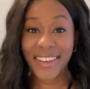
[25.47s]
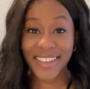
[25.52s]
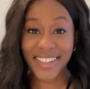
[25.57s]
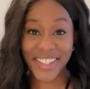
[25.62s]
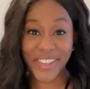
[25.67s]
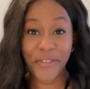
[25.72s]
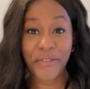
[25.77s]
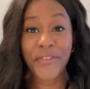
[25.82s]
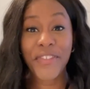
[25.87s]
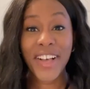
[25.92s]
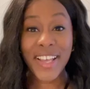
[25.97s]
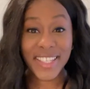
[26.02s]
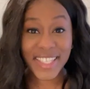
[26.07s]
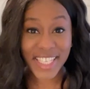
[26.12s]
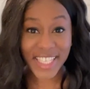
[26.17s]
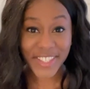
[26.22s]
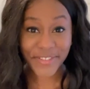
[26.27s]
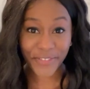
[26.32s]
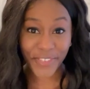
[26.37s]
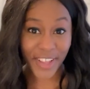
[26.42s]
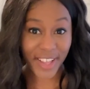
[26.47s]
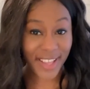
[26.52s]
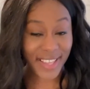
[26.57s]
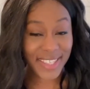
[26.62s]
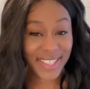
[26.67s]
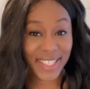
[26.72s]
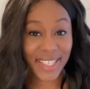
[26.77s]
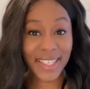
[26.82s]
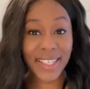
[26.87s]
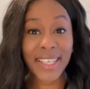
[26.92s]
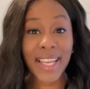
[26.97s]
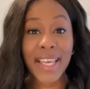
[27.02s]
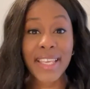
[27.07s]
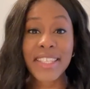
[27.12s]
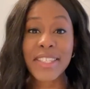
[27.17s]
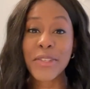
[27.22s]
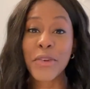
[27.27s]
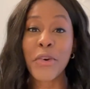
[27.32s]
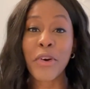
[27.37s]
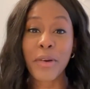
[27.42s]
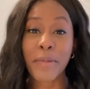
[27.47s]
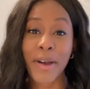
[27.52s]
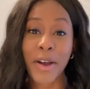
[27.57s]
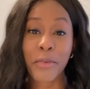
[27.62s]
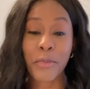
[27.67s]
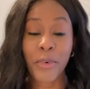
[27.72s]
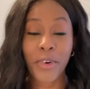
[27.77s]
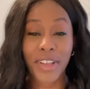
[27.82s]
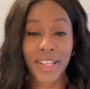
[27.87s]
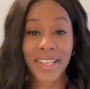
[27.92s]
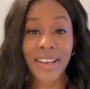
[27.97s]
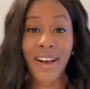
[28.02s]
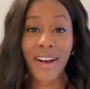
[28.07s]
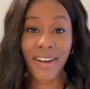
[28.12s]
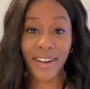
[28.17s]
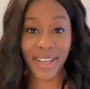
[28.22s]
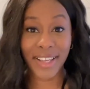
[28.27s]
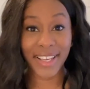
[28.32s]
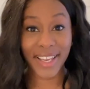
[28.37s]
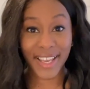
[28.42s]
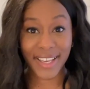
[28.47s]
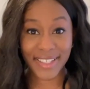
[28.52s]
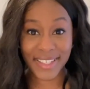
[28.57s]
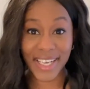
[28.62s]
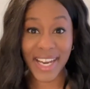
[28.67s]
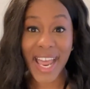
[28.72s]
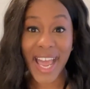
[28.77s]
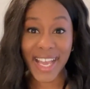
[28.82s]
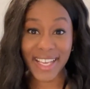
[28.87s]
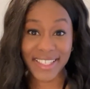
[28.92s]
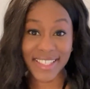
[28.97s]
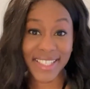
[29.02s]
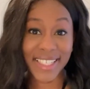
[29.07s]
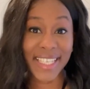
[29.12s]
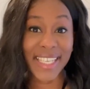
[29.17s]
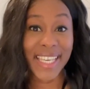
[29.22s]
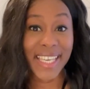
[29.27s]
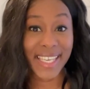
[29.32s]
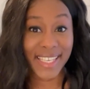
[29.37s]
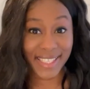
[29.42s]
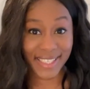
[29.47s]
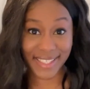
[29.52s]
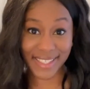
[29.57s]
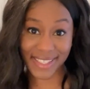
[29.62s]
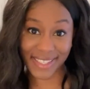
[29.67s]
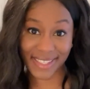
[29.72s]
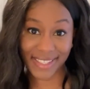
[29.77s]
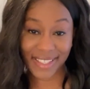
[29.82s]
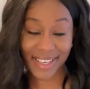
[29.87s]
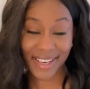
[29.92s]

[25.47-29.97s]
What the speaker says: So first things first, let's talk about what an art collection actually is.